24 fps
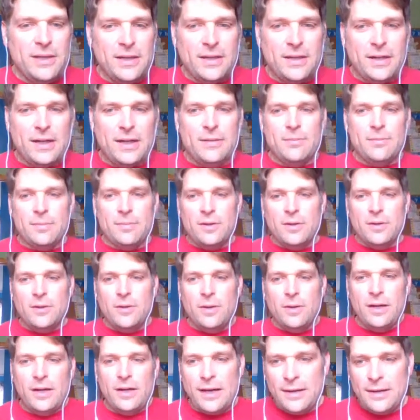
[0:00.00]
Again, I'm
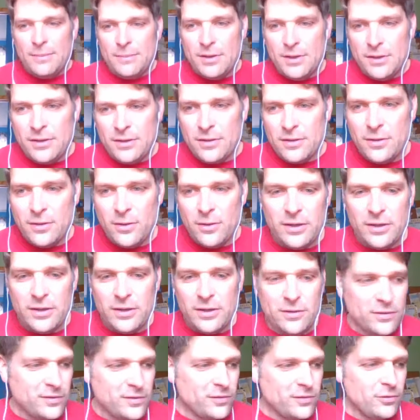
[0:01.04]
going to go ahead
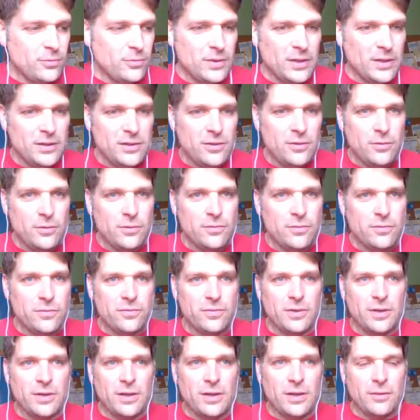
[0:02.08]
and assume that you've
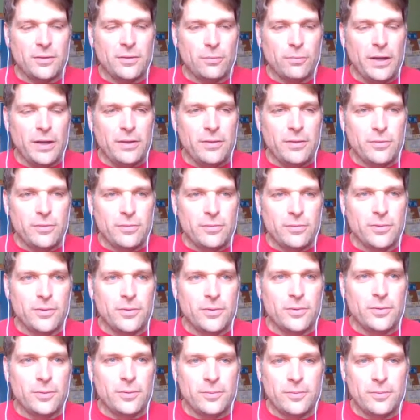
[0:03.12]
read
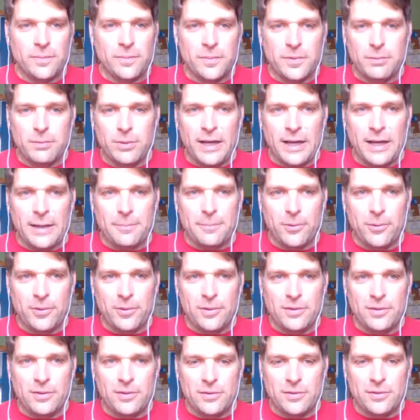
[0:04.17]
through the
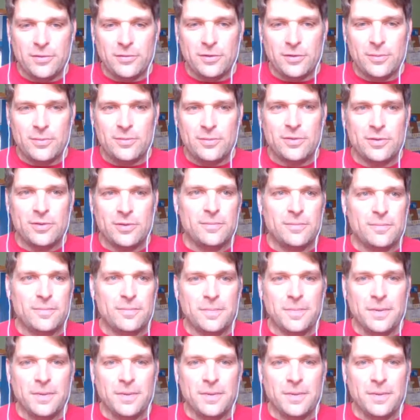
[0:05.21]
Blackboard description